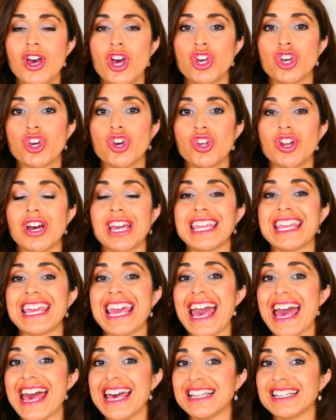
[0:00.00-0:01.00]
could I
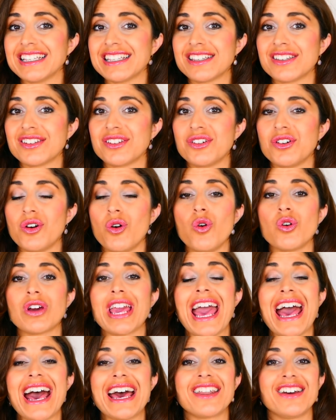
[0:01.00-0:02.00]
get or
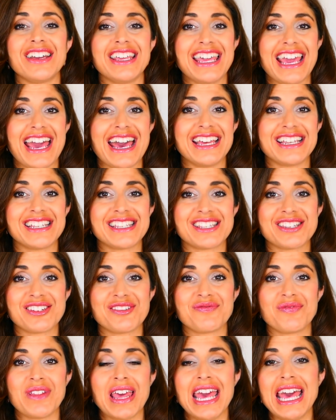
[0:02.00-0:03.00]
can I get.
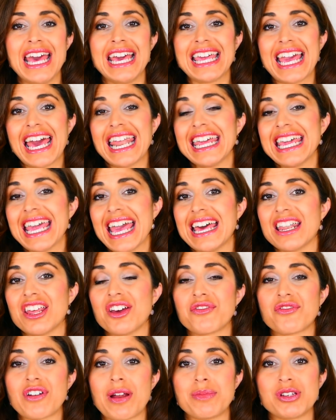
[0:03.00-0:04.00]
Can I get
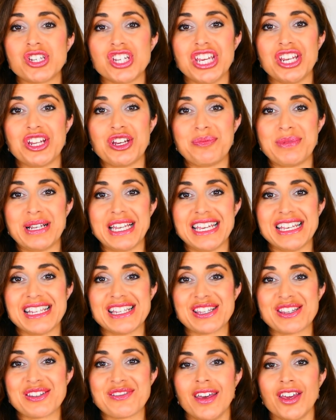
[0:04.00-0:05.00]
a frappuccino,
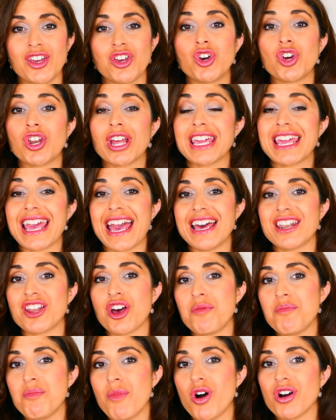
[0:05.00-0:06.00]
please? Could I get
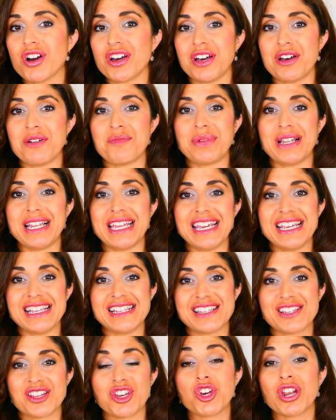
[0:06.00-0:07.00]
a mocha,
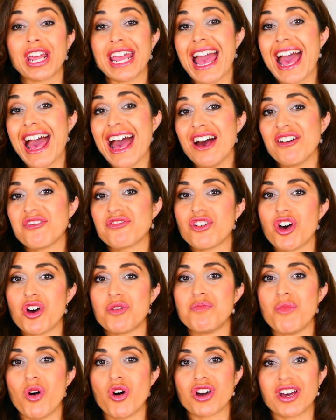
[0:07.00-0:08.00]
please? Could I have a
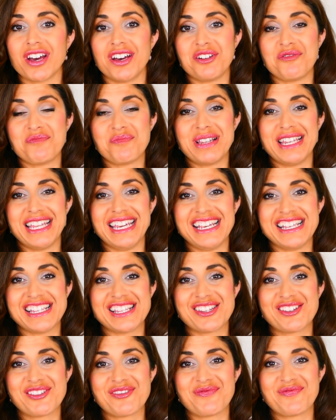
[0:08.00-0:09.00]
mocha,
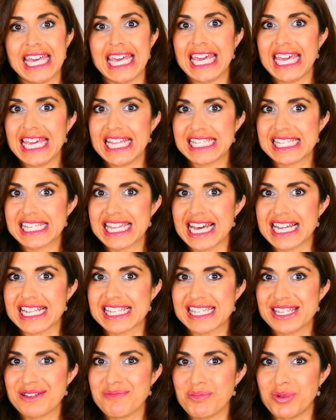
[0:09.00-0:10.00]
please? It's that
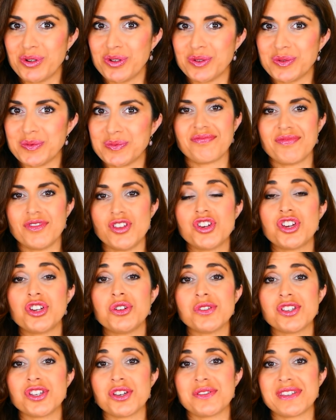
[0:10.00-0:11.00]
simple. You could
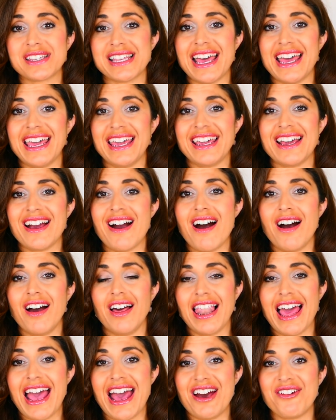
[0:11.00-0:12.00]
also say,
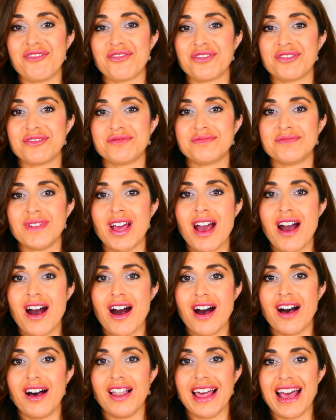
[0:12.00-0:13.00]
I'll have a